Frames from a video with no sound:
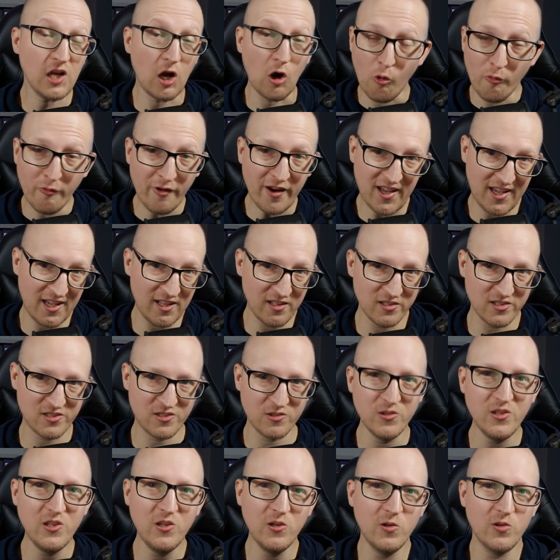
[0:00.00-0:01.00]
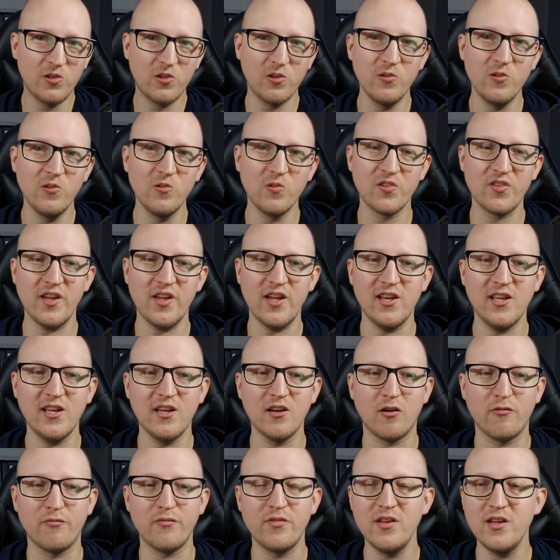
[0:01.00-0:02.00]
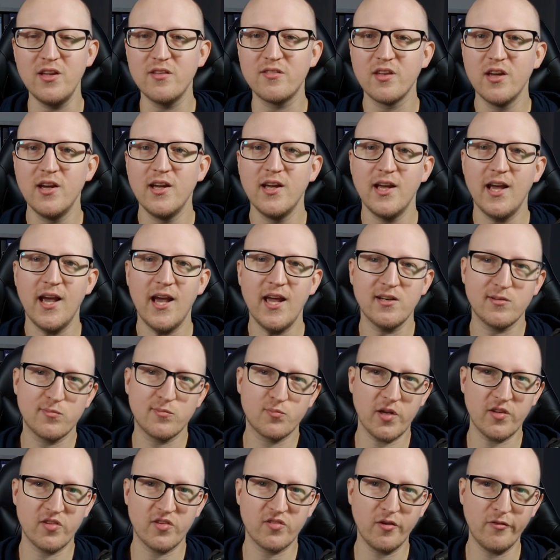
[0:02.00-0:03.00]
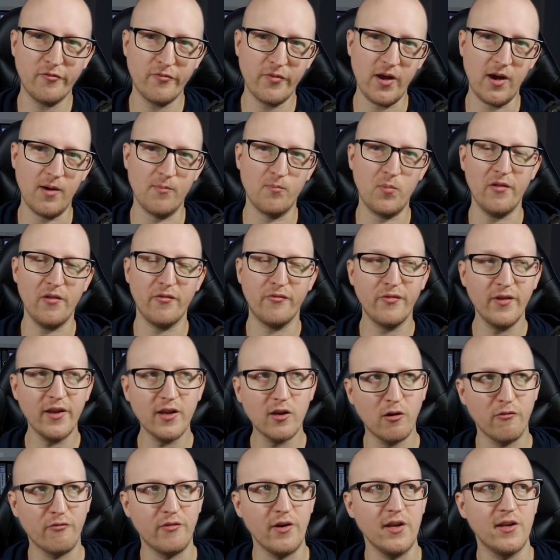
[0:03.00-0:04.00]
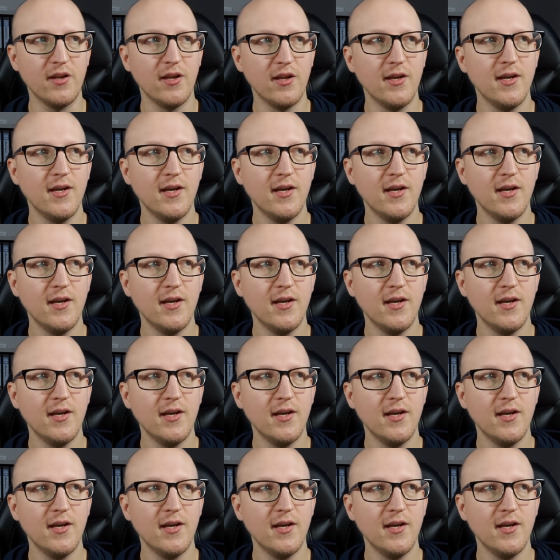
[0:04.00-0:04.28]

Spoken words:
overkill to you to use any of these enterprise software, but think of it.